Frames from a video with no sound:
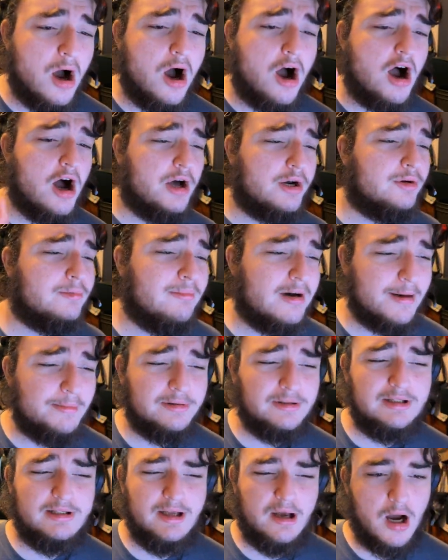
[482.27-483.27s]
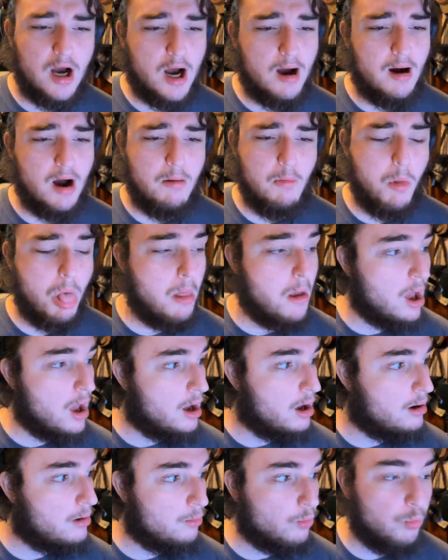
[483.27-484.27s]

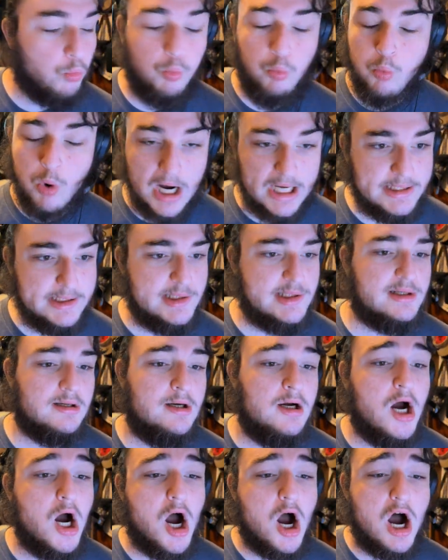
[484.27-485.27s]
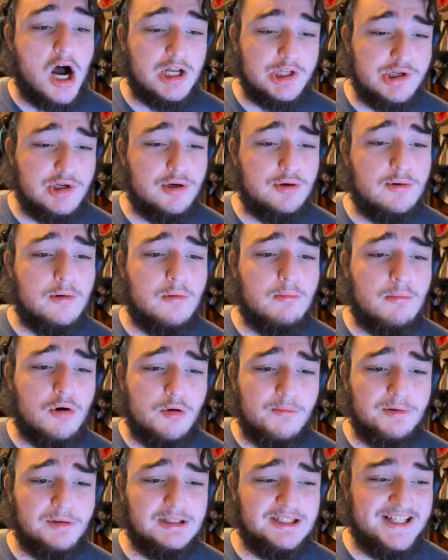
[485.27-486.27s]

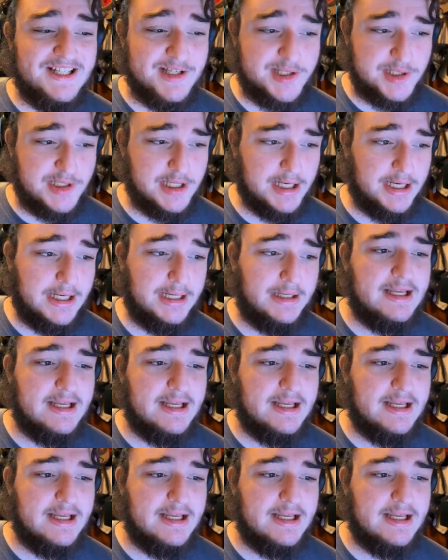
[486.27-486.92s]
Automobilista